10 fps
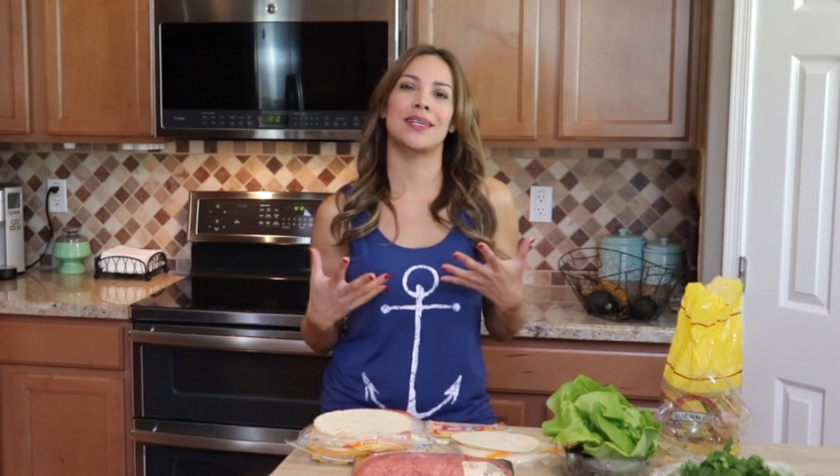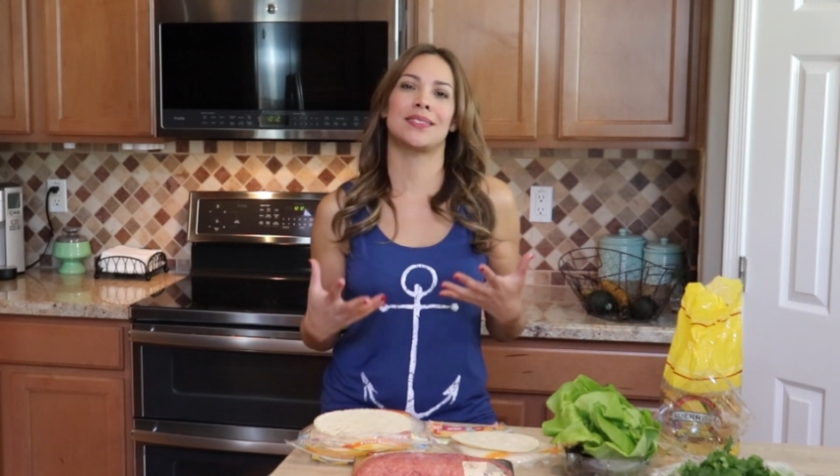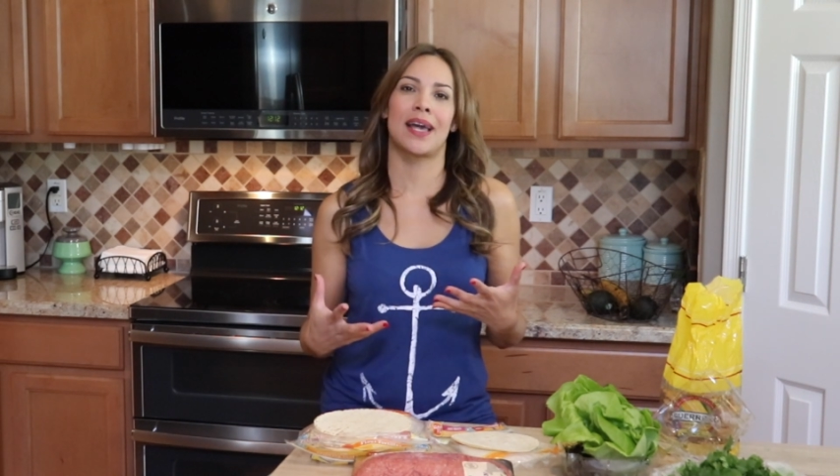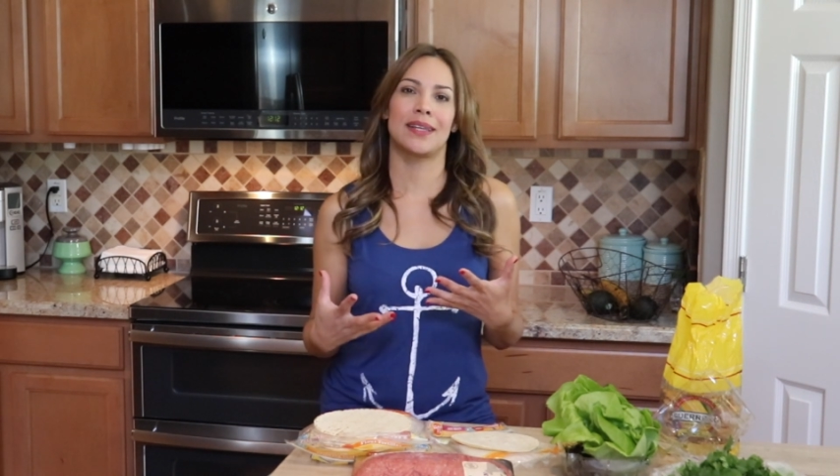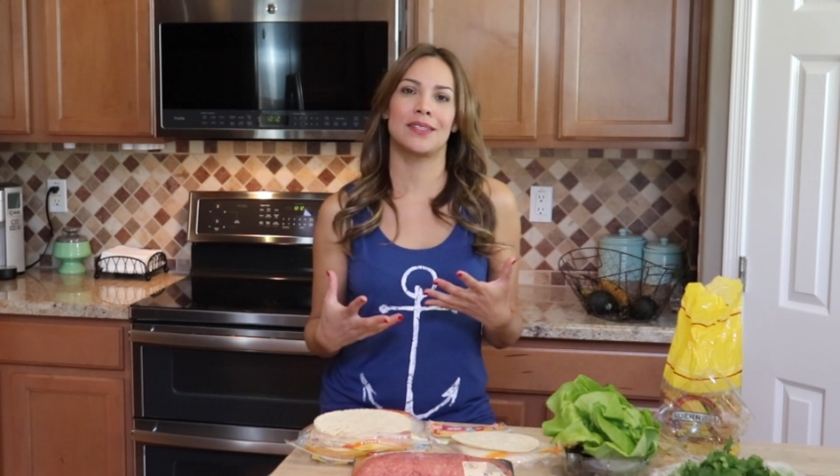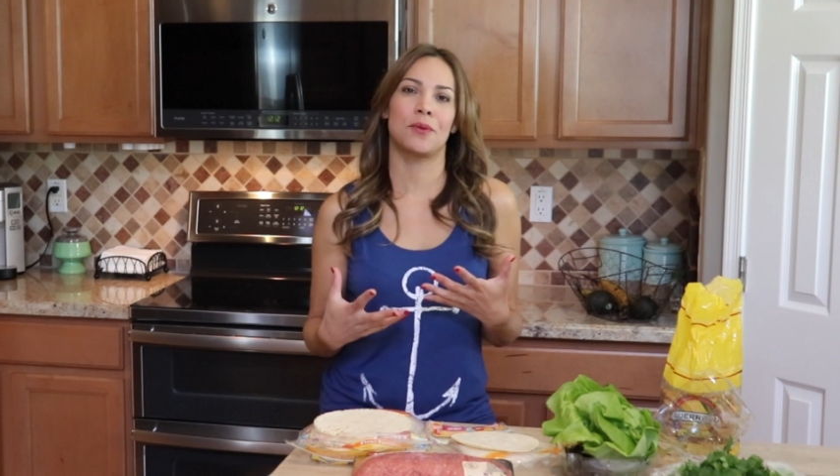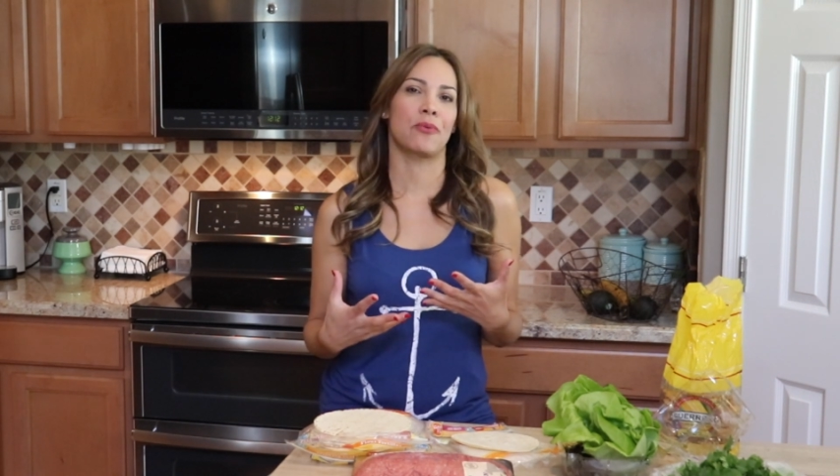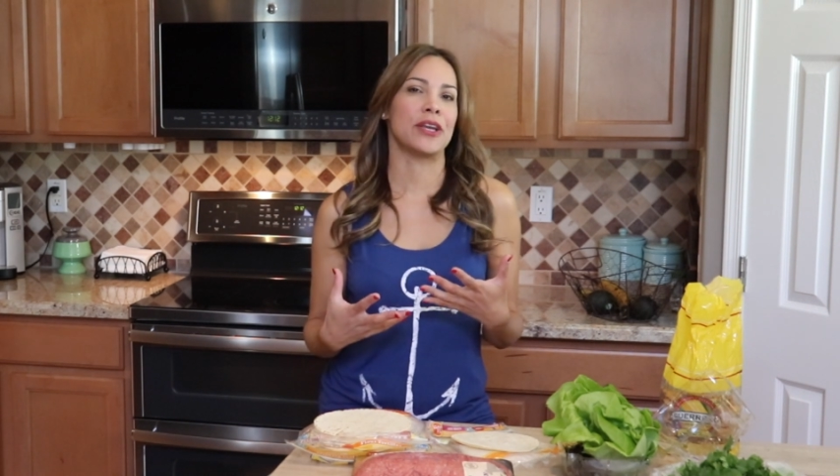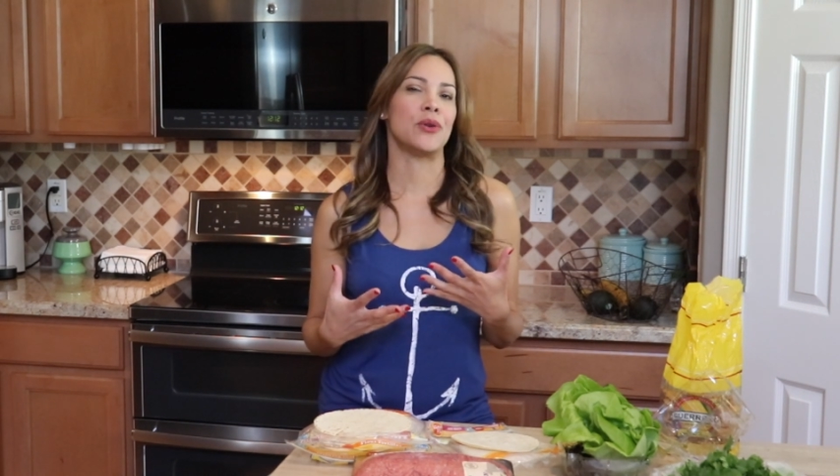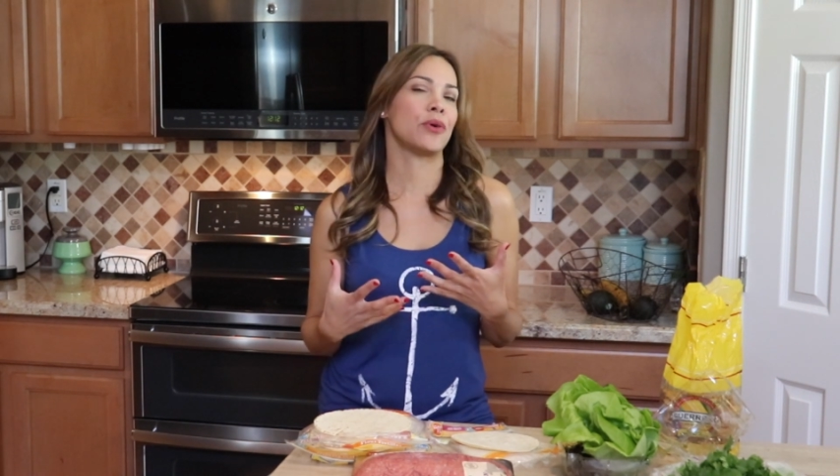excited to
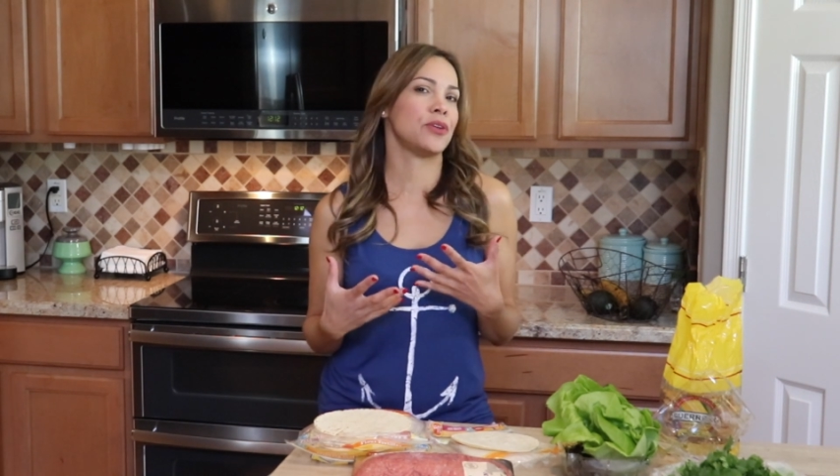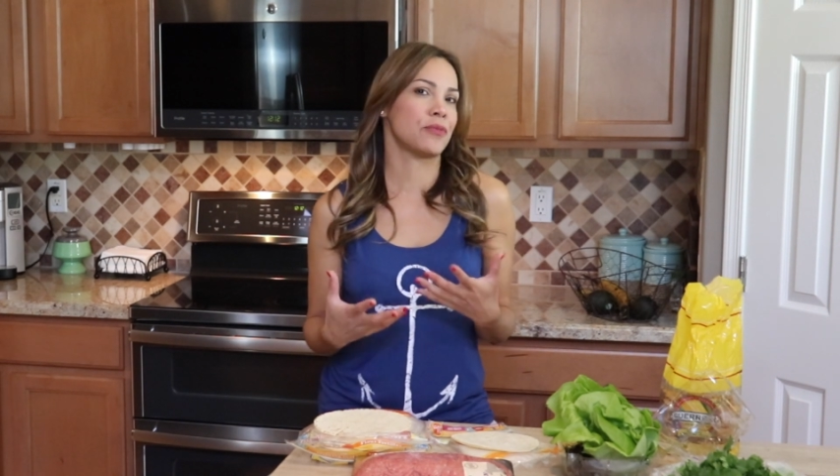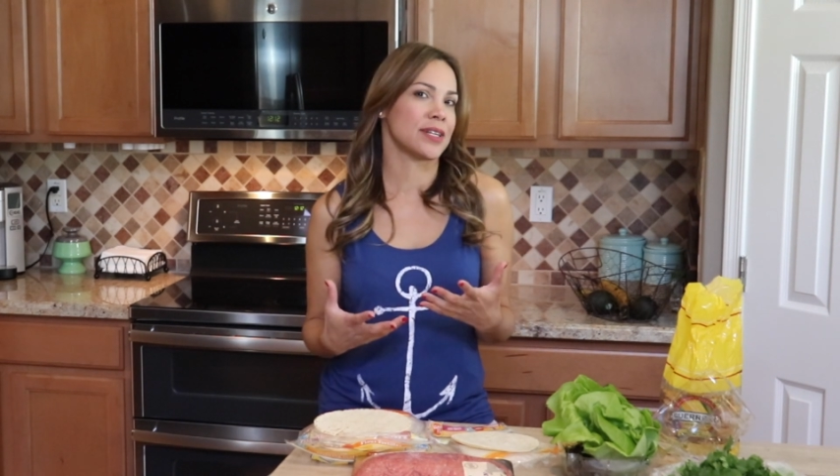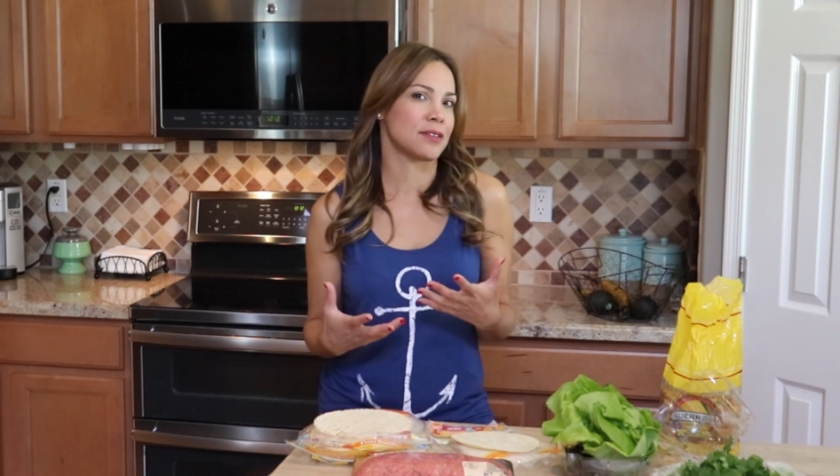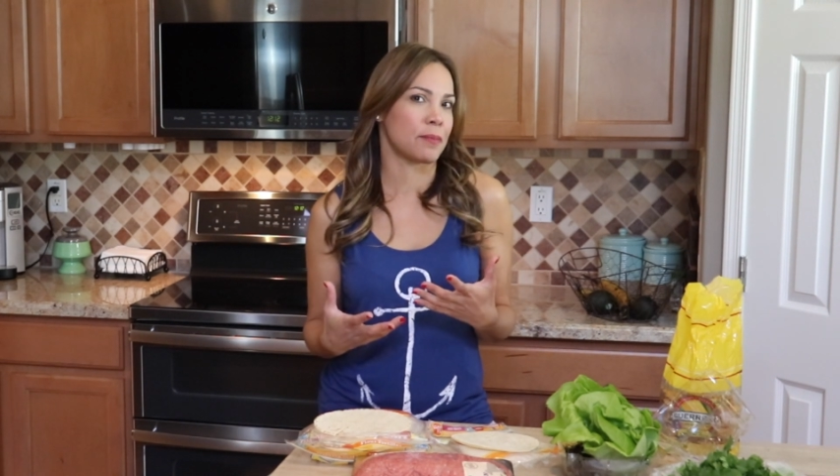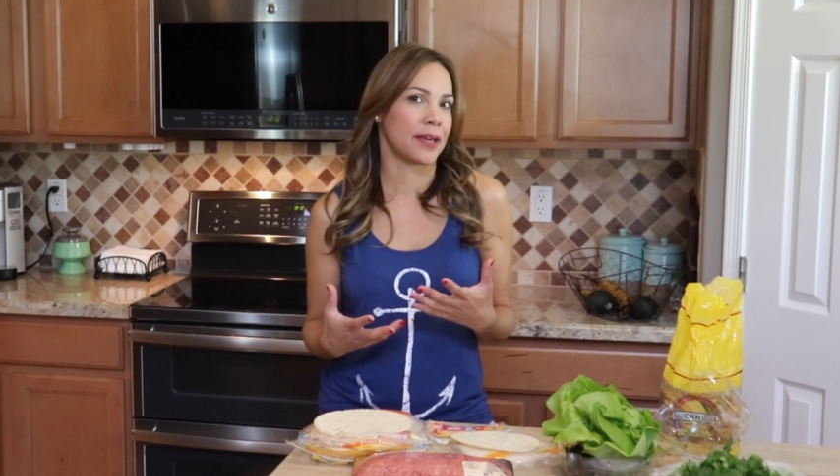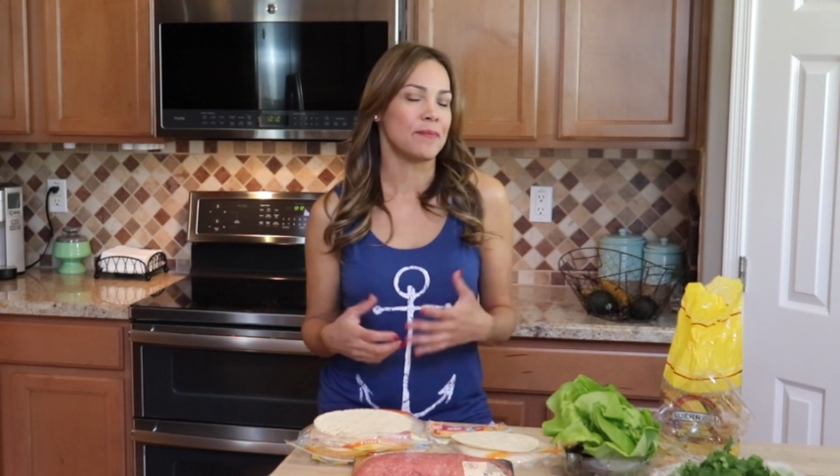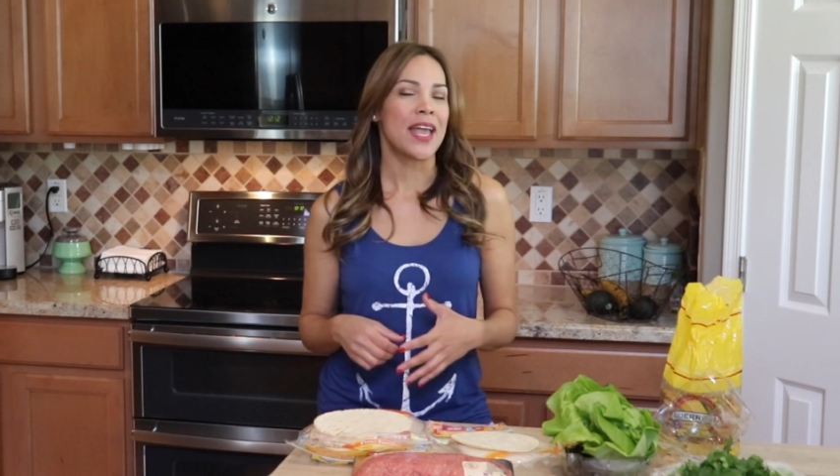bring you a new recipe.